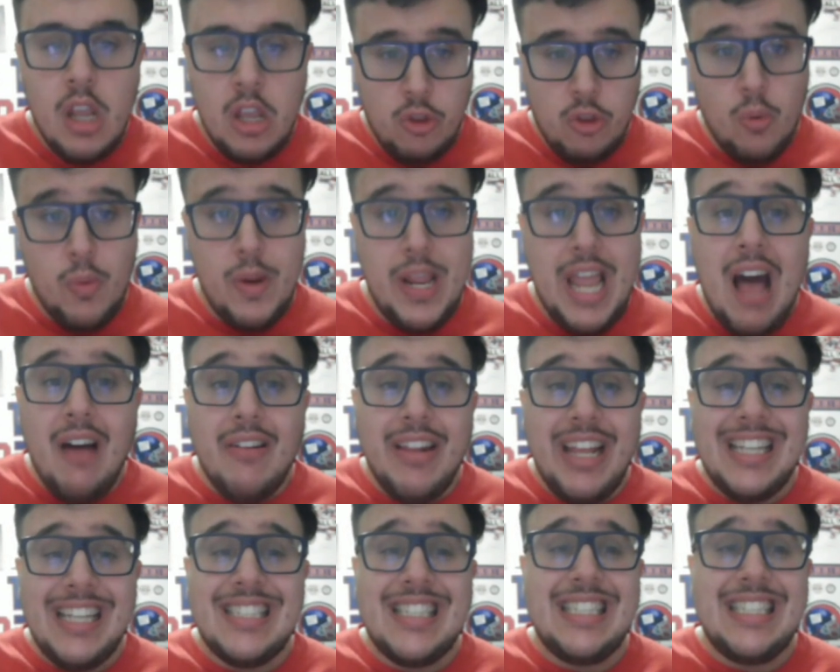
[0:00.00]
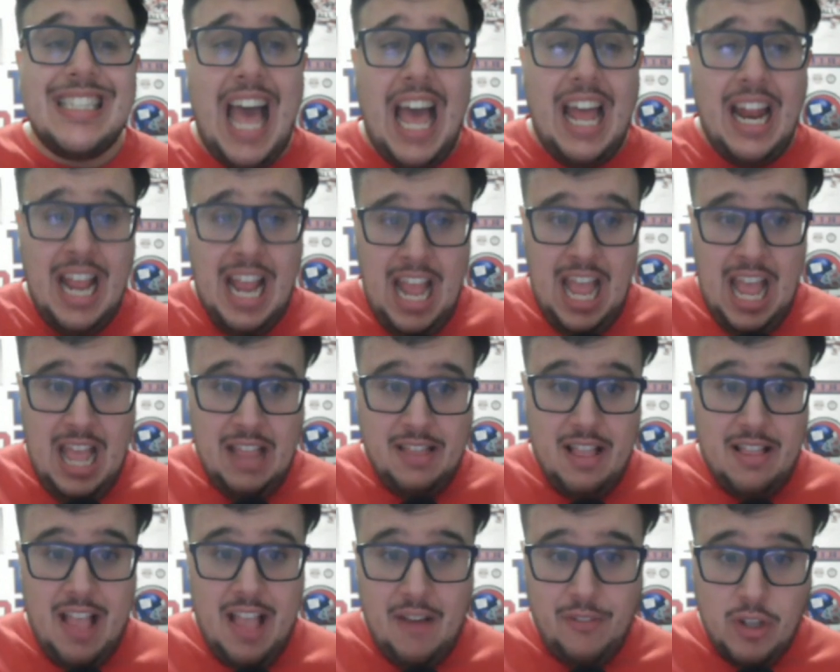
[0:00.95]
The reality is that
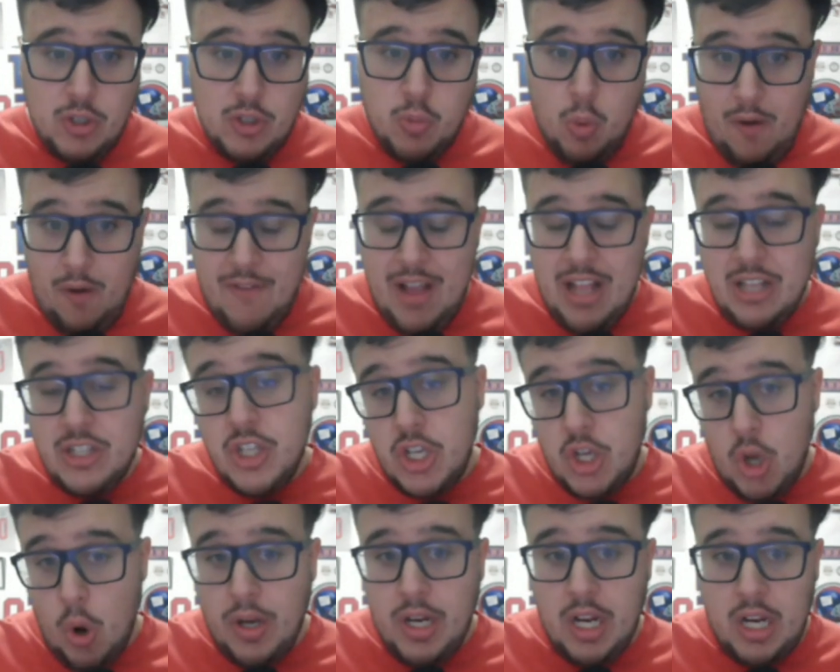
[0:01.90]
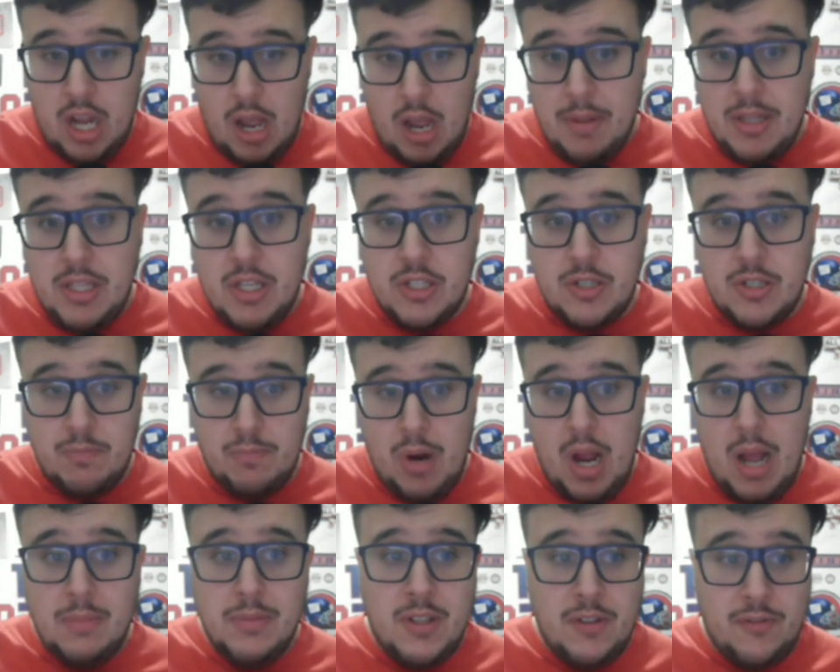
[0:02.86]
the Devils were eventually going to come into some
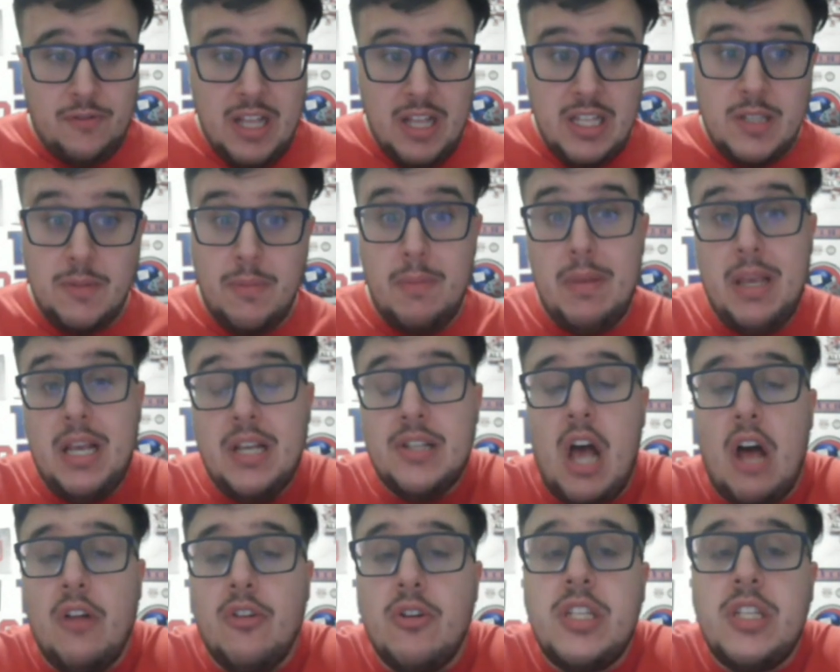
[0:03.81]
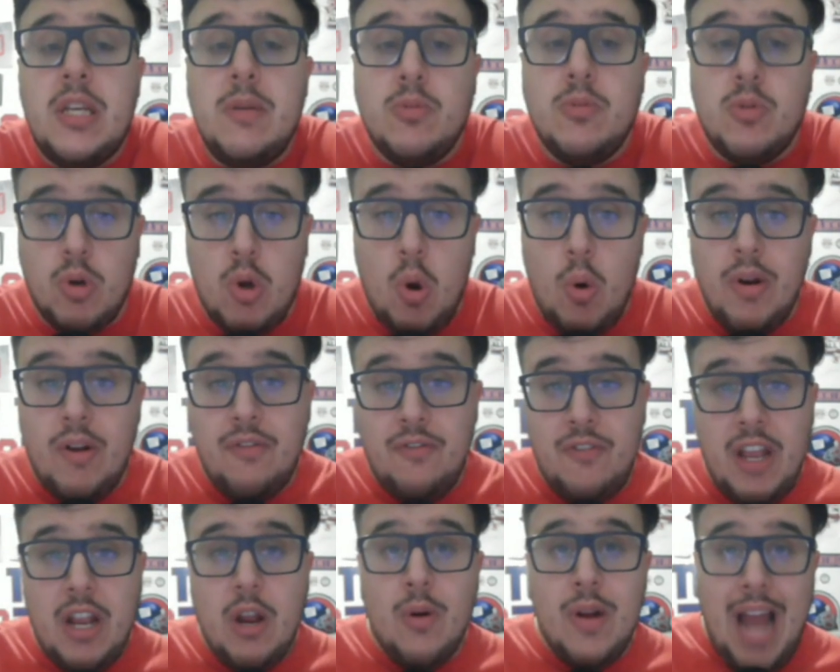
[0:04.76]
problems defensively because other teams were going to
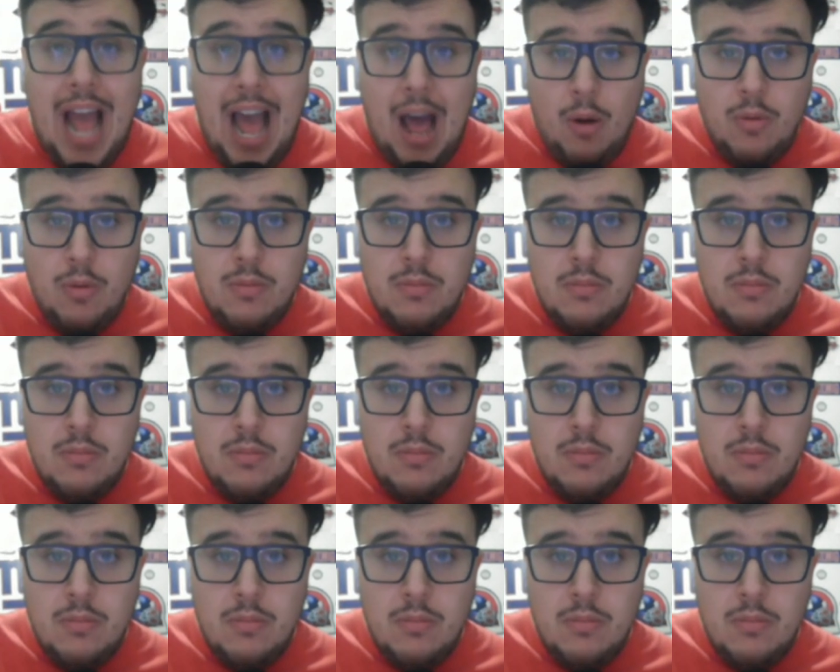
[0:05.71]
figure it out.